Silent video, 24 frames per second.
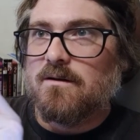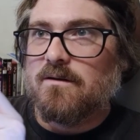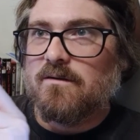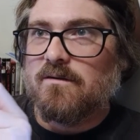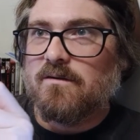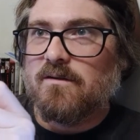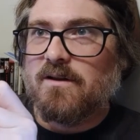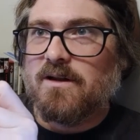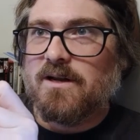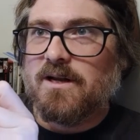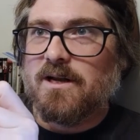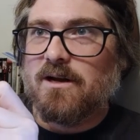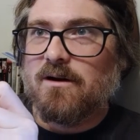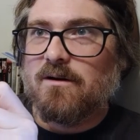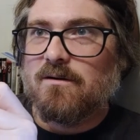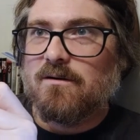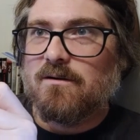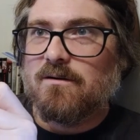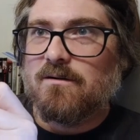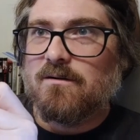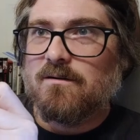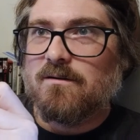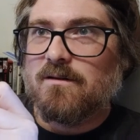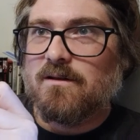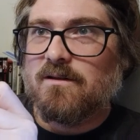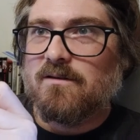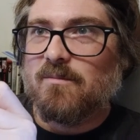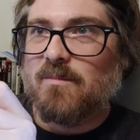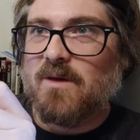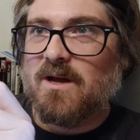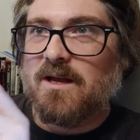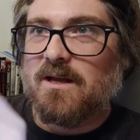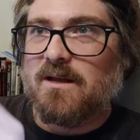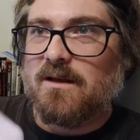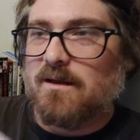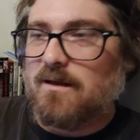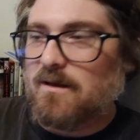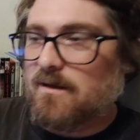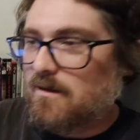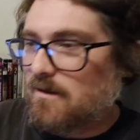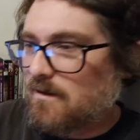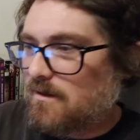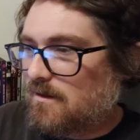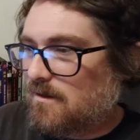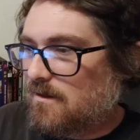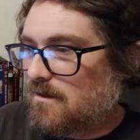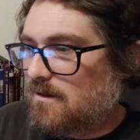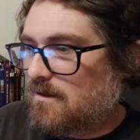So there you go. There's Mike.
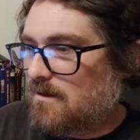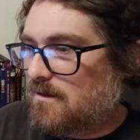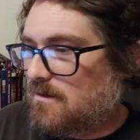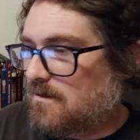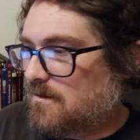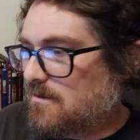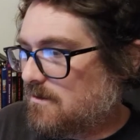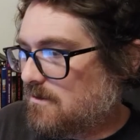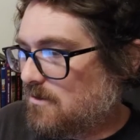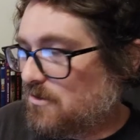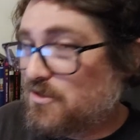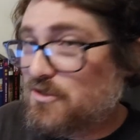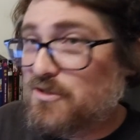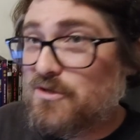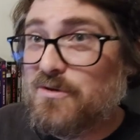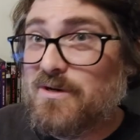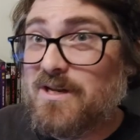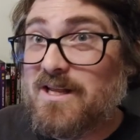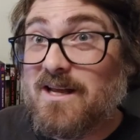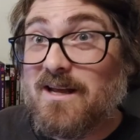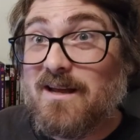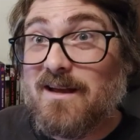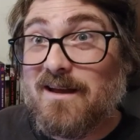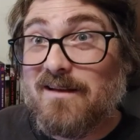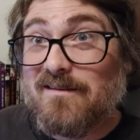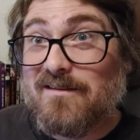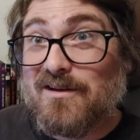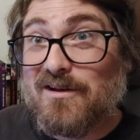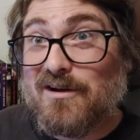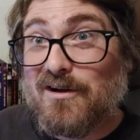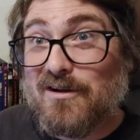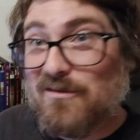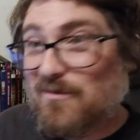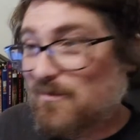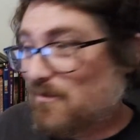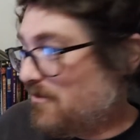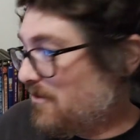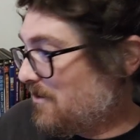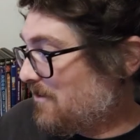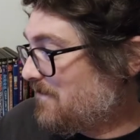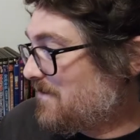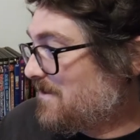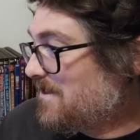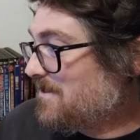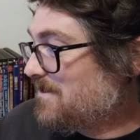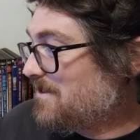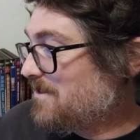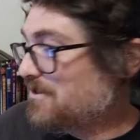Duty, as he calls
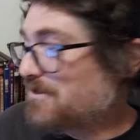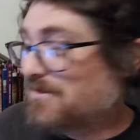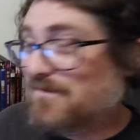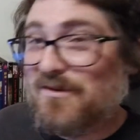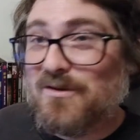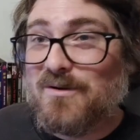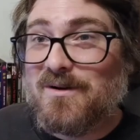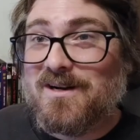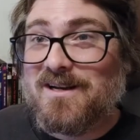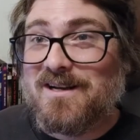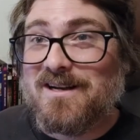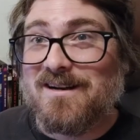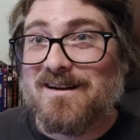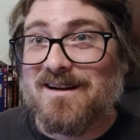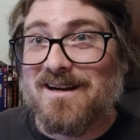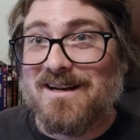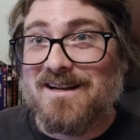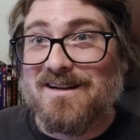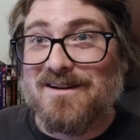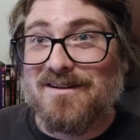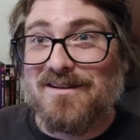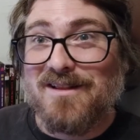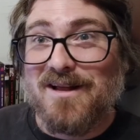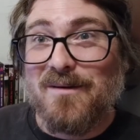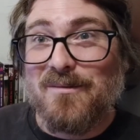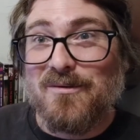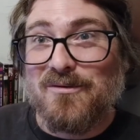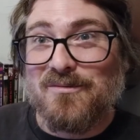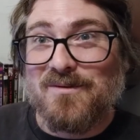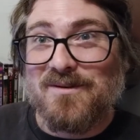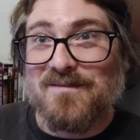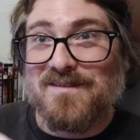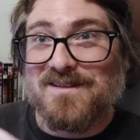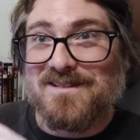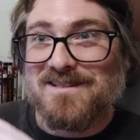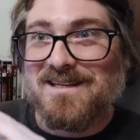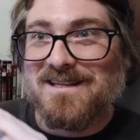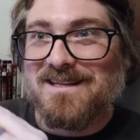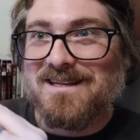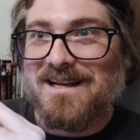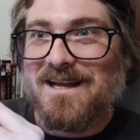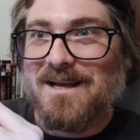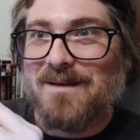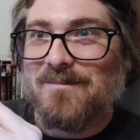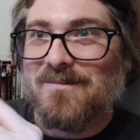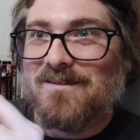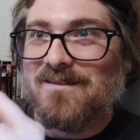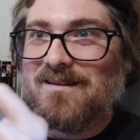himself in his interview on here. I didn't know that was one of his
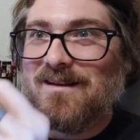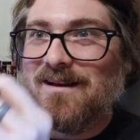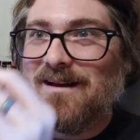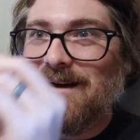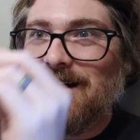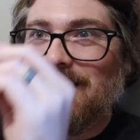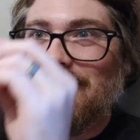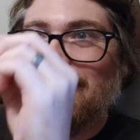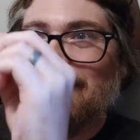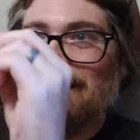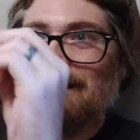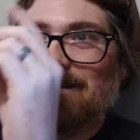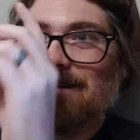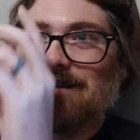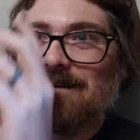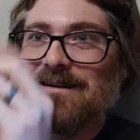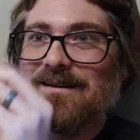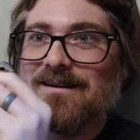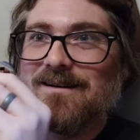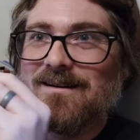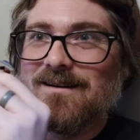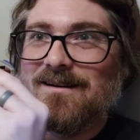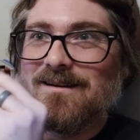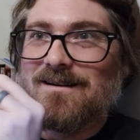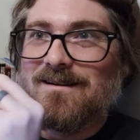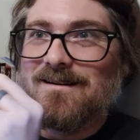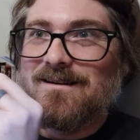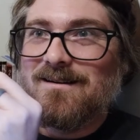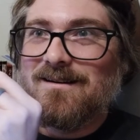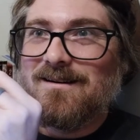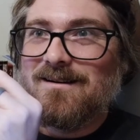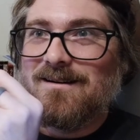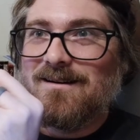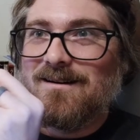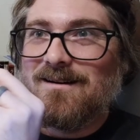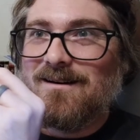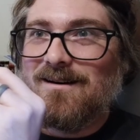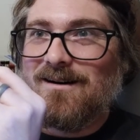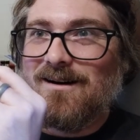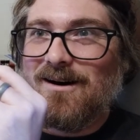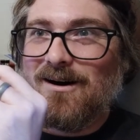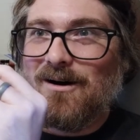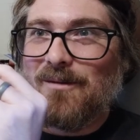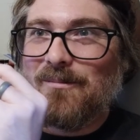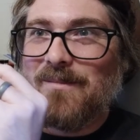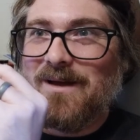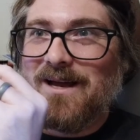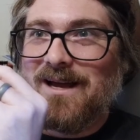nicknames.
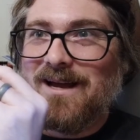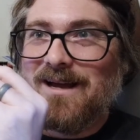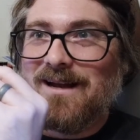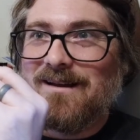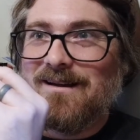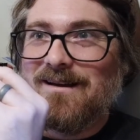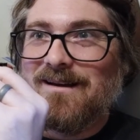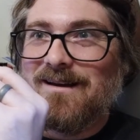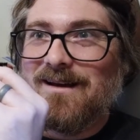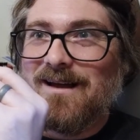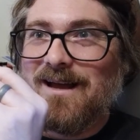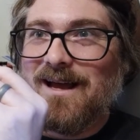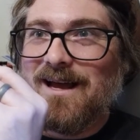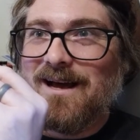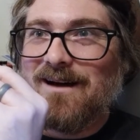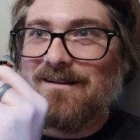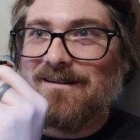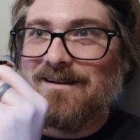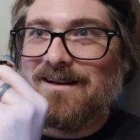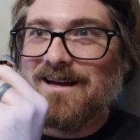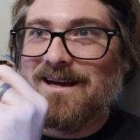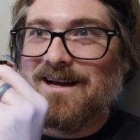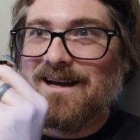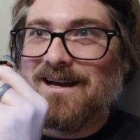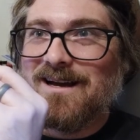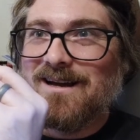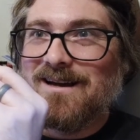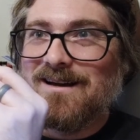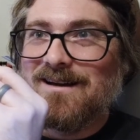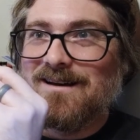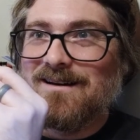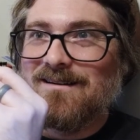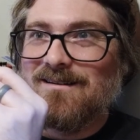Oh man, hell yeah.